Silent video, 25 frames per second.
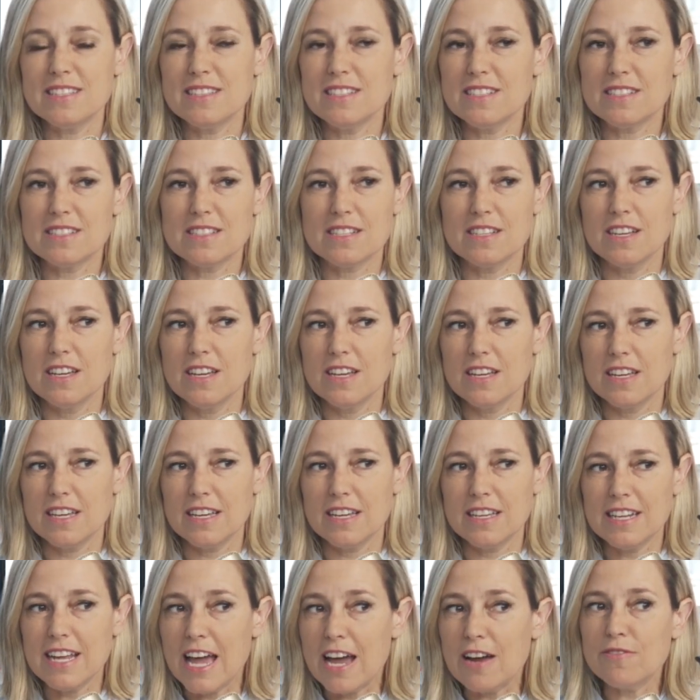this
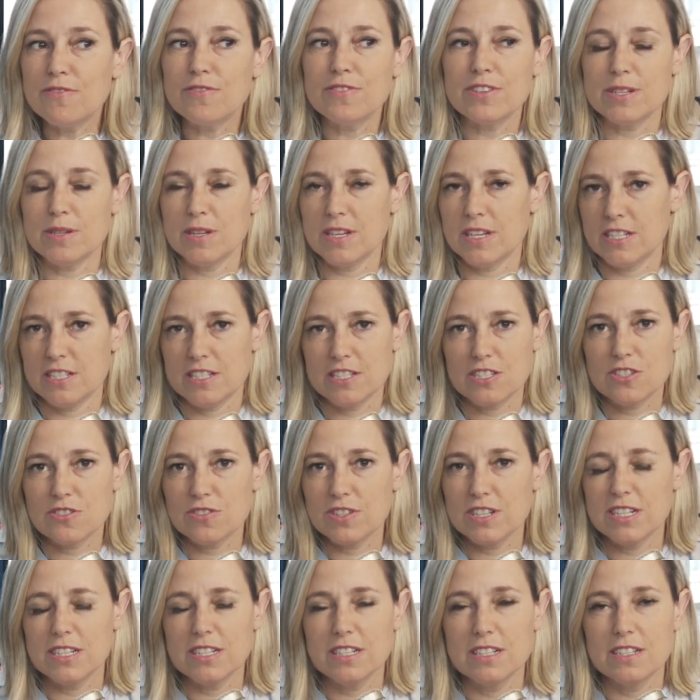in every industry.